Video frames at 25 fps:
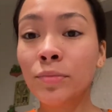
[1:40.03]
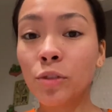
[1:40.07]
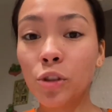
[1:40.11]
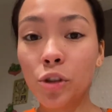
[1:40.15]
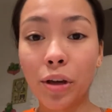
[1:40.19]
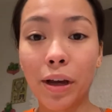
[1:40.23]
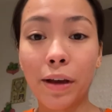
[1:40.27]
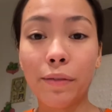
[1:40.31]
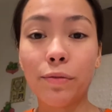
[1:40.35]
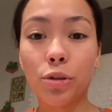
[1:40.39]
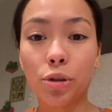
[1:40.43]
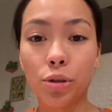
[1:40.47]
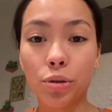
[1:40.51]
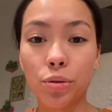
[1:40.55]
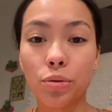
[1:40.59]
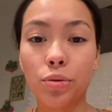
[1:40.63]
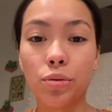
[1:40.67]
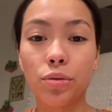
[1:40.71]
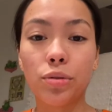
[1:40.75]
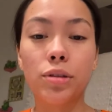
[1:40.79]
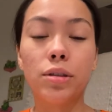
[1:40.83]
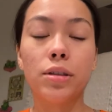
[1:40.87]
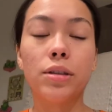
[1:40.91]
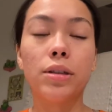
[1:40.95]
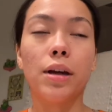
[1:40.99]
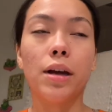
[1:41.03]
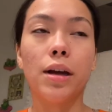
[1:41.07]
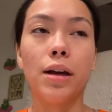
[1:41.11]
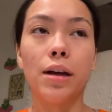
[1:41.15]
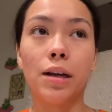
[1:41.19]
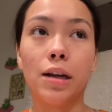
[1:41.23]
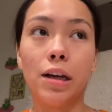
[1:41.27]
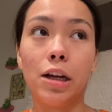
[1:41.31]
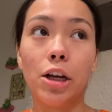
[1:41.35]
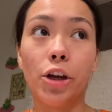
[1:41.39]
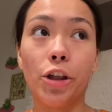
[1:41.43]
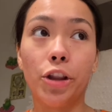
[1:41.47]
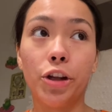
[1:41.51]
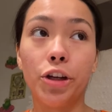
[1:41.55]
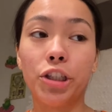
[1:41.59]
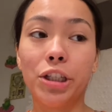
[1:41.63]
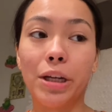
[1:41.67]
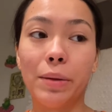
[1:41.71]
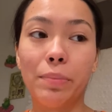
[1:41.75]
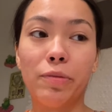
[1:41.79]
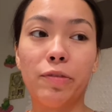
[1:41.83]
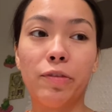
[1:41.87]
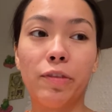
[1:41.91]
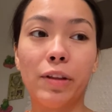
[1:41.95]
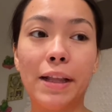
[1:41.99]
have used other
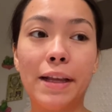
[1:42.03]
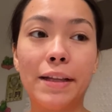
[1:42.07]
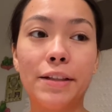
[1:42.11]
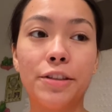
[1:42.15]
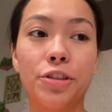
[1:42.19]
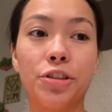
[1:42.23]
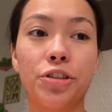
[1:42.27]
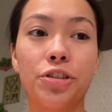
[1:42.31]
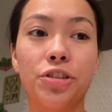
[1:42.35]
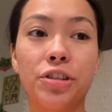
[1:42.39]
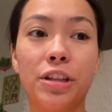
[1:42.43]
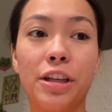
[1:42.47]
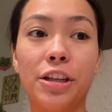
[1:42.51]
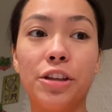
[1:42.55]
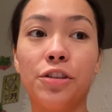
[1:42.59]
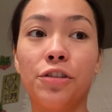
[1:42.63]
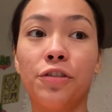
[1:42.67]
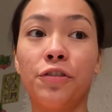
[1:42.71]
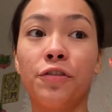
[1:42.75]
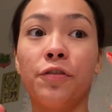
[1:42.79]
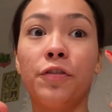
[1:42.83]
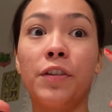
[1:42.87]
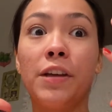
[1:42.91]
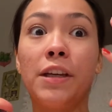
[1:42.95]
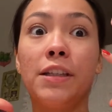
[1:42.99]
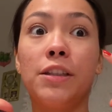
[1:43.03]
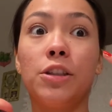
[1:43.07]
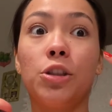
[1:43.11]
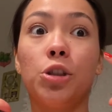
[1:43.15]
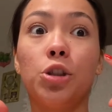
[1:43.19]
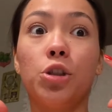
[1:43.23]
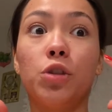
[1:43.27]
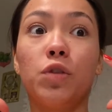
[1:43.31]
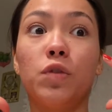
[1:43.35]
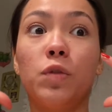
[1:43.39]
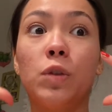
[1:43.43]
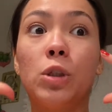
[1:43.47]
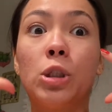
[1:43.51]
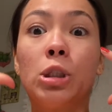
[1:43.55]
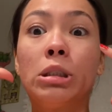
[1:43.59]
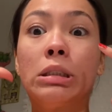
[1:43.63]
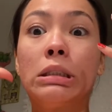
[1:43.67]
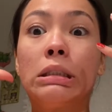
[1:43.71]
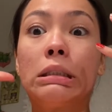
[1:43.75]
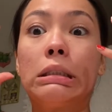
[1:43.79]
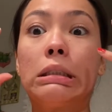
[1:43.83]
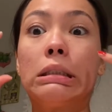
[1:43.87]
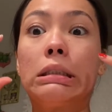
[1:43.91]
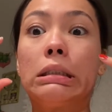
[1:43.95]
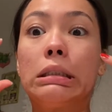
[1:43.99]
type of cleansers, like your face just feels
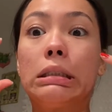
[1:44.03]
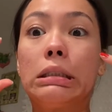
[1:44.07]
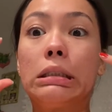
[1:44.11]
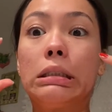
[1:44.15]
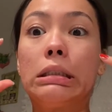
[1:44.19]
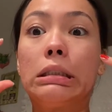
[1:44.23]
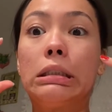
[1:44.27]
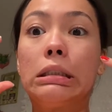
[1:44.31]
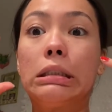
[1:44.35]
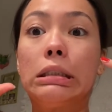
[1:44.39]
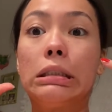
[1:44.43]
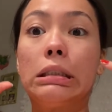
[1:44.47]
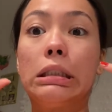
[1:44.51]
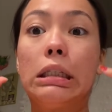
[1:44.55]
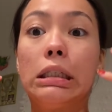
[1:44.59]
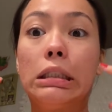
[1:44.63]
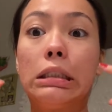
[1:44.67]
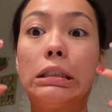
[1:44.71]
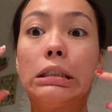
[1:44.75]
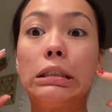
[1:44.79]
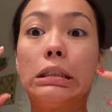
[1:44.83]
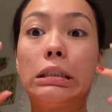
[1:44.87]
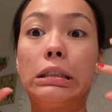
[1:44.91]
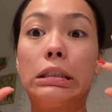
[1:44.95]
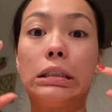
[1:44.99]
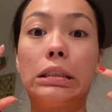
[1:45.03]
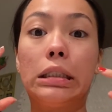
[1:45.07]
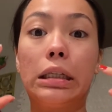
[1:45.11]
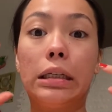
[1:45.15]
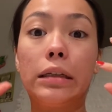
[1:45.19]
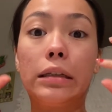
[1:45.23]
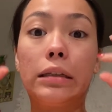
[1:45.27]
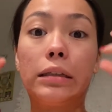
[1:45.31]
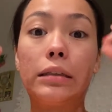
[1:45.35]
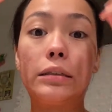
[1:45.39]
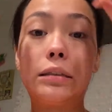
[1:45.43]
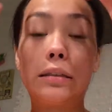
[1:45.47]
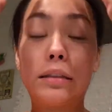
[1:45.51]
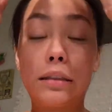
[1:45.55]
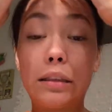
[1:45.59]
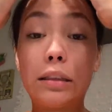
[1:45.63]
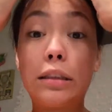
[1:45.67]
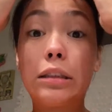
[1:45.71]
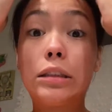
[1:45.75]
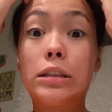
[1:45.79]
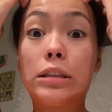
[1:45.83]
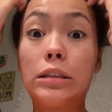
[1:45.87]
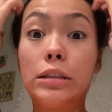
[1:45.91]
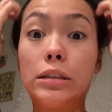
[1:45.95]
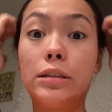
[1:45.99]

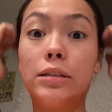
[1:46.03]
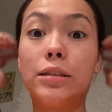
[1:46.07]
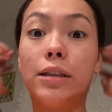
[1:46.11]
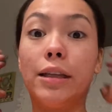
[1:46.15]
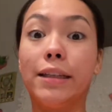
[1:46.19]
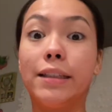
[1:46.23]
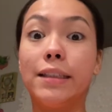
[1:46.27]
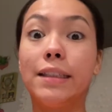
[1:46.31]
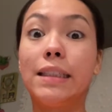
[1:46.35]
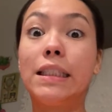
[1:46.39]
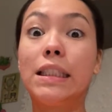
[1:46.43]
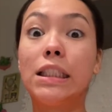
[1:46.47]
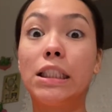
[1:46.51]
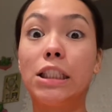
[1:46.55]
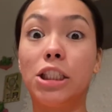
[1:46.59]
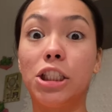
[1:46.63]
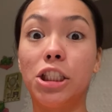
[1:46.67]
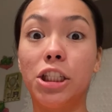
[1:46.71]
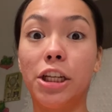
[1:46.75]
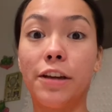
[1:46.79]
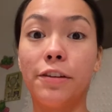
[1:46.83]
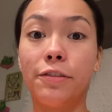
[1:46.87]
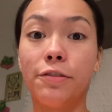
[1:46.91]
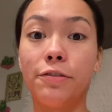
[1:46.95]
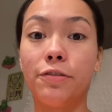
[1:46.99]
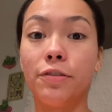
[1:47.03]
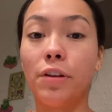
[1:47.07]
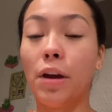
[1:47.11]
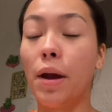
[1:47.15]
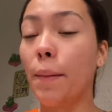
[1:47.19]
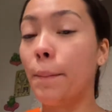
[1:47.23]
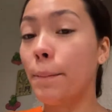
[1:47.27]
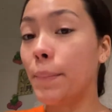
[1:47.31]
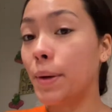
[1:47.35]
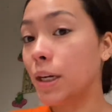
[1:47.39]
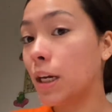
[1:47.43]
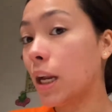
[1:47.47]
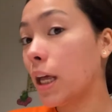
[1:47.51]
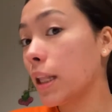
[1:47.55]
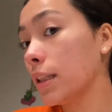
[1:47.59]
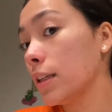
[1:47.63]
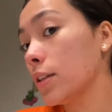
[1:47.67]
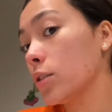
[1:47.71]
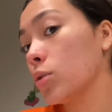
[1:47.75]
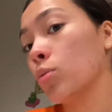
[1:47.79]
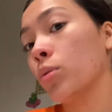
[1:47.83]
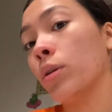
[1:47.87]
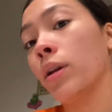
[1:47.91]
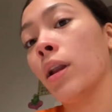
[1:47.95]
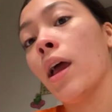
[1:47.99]
like stiff, but not
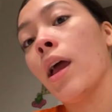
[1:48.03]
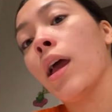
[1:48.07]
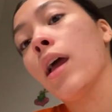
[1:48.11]
this one.